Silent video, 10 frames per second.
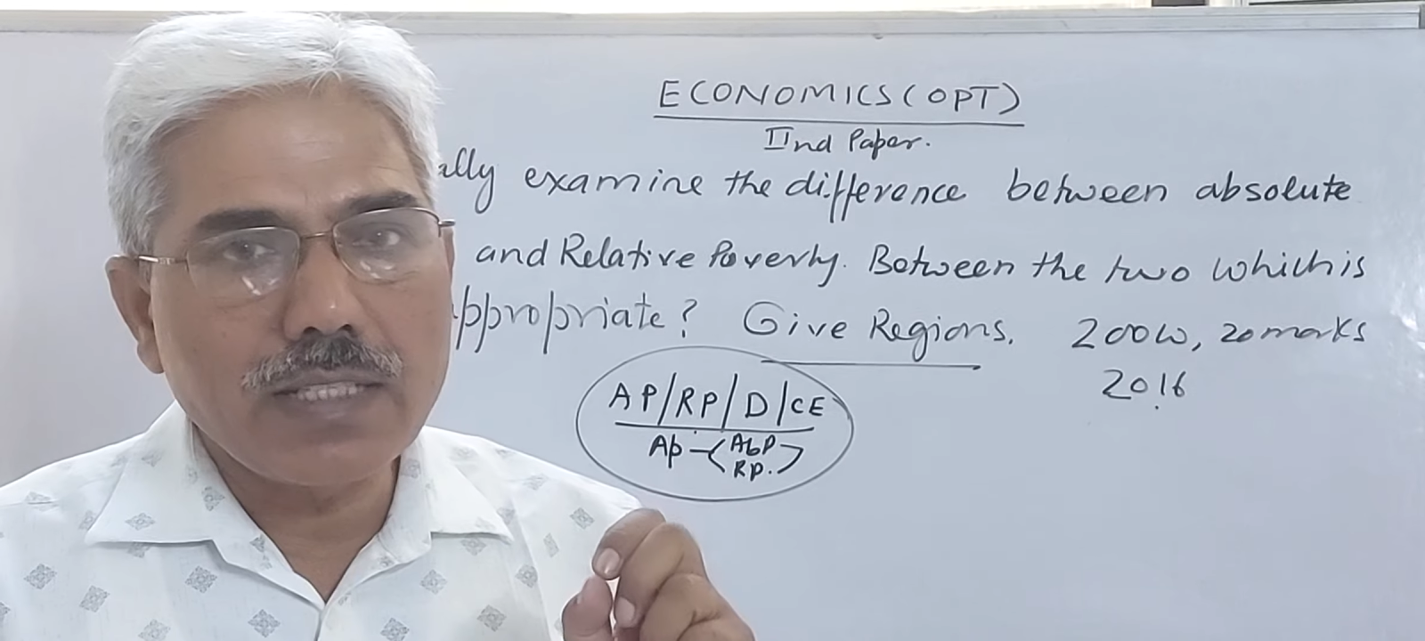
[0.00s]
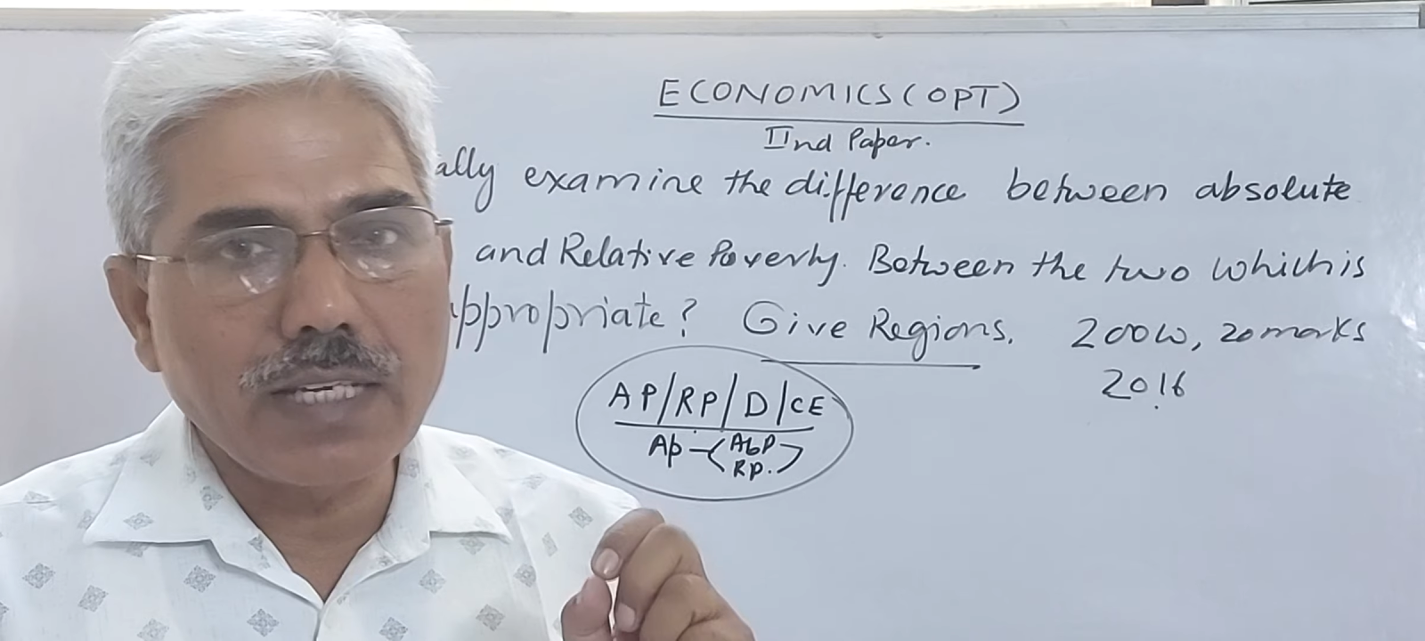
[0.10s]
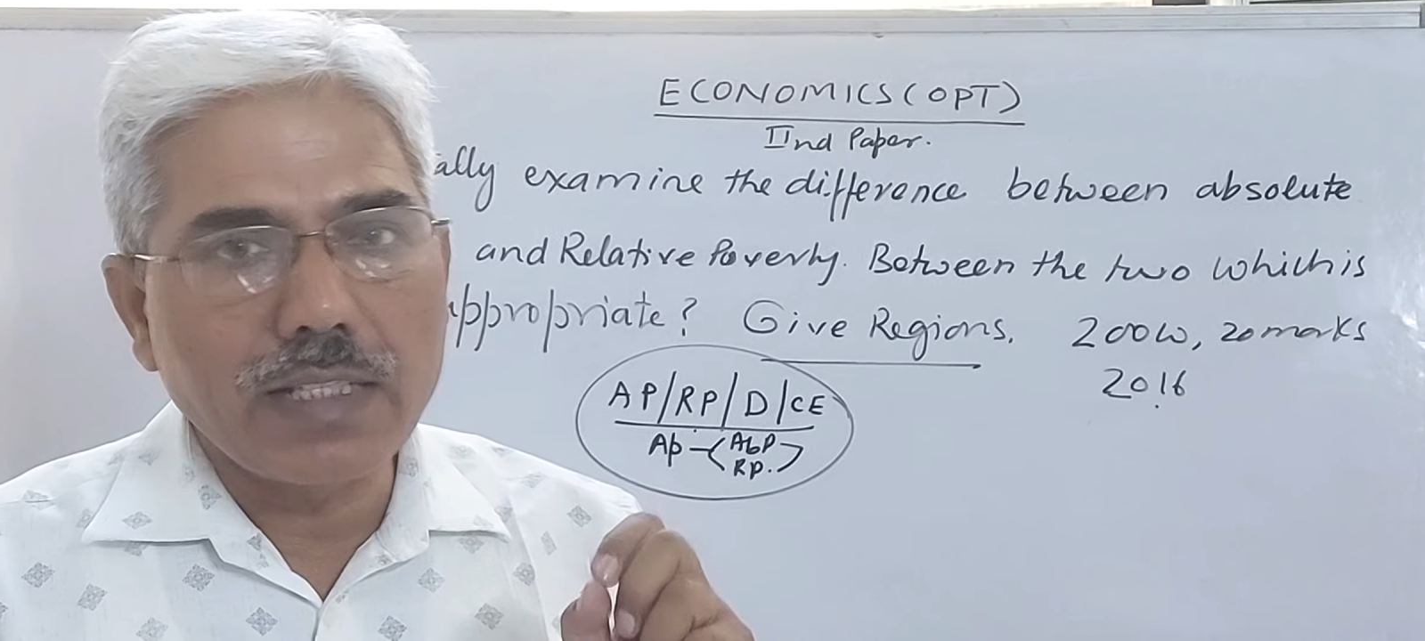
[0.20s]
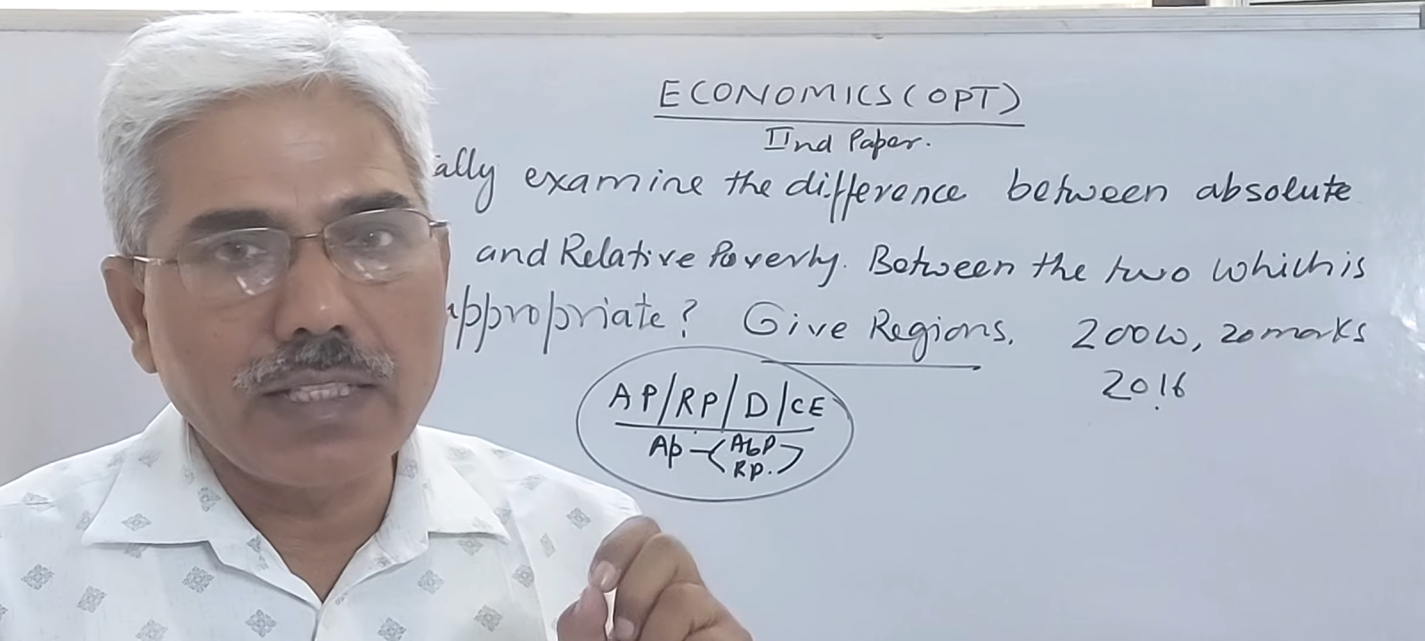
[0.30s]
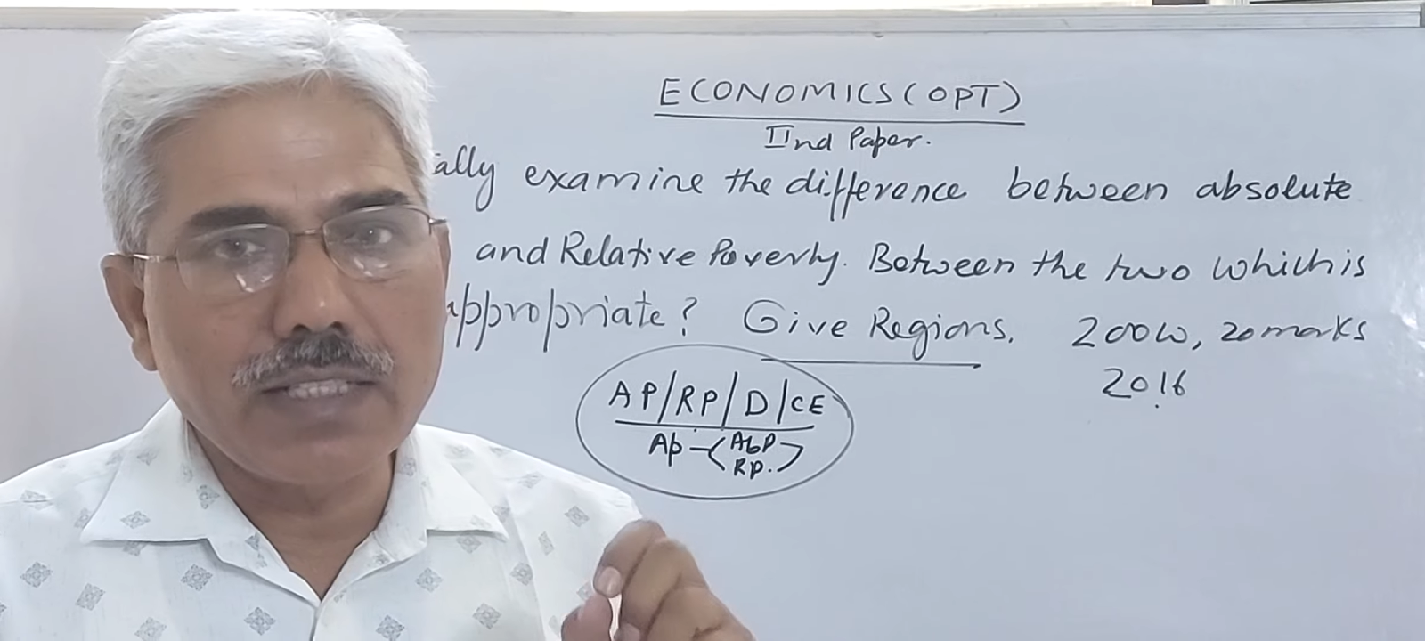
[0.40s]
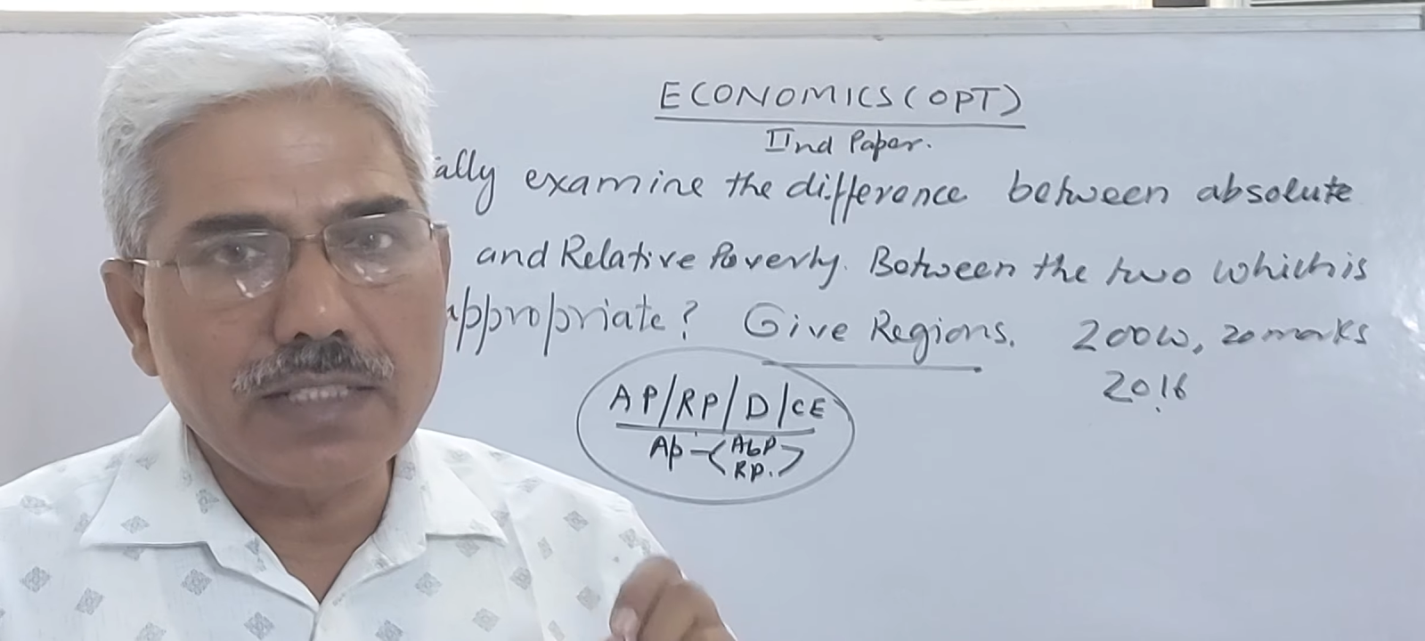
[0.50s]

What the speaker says: getting